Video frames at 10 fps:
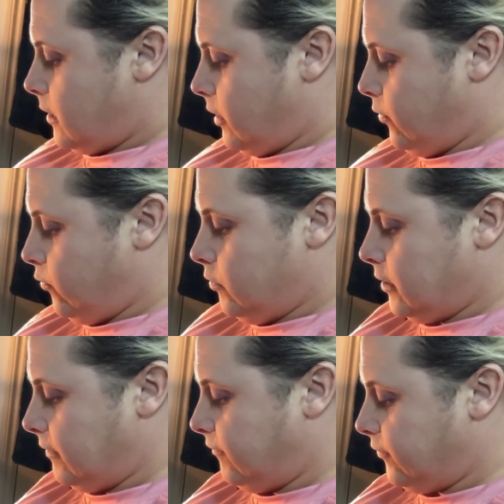Are you all
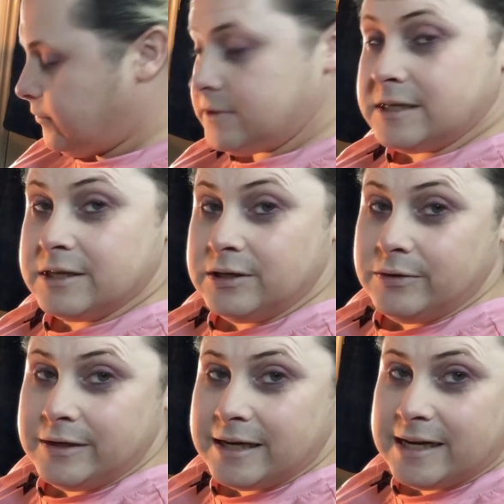looking forward to the new
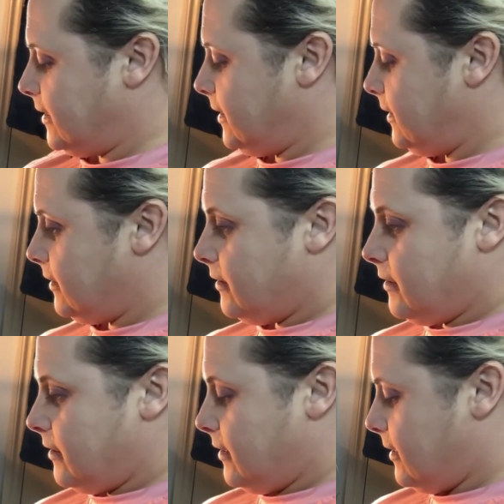year?
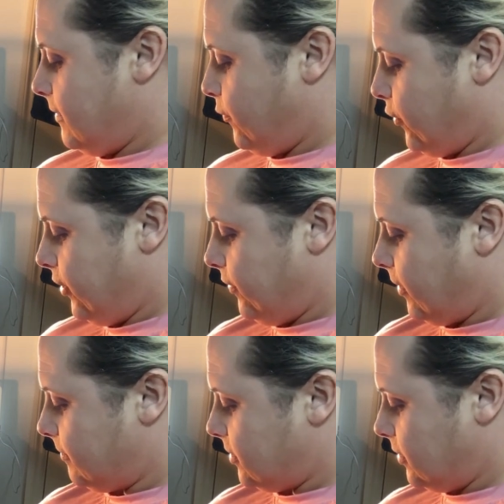What are you
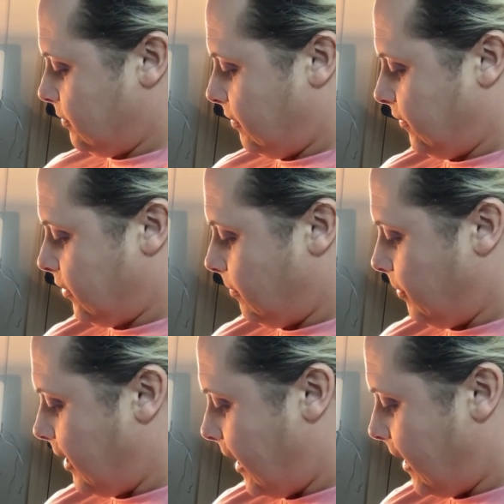up to? What have you got
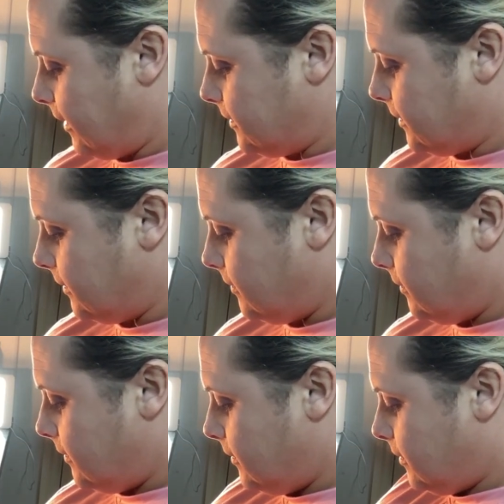planned?
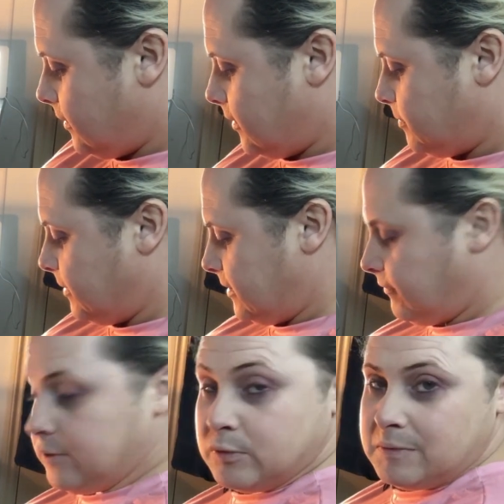I know it's a bit
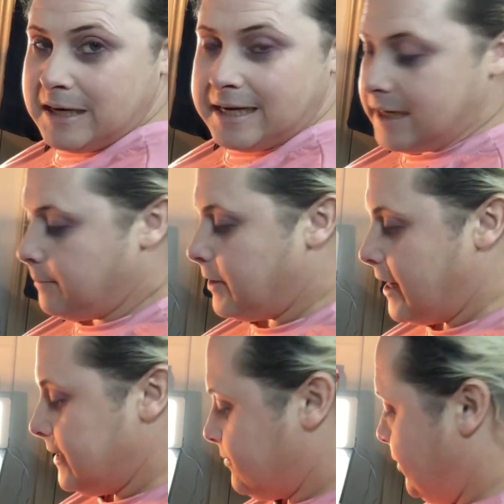difficult to make any
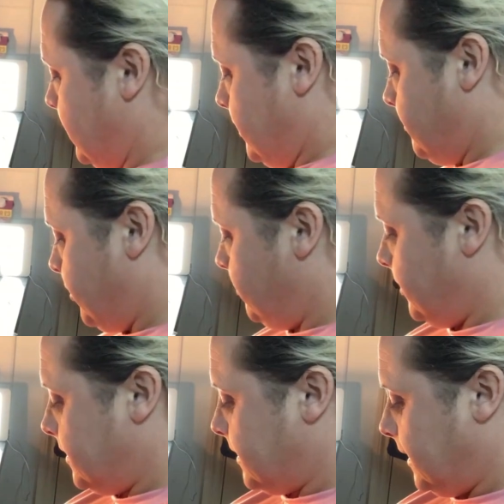plans really at the
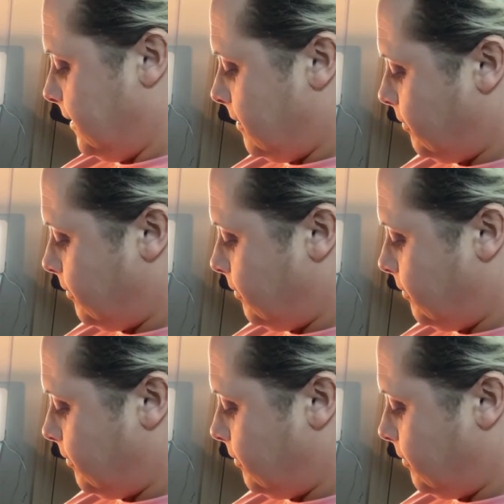moment, isn't it?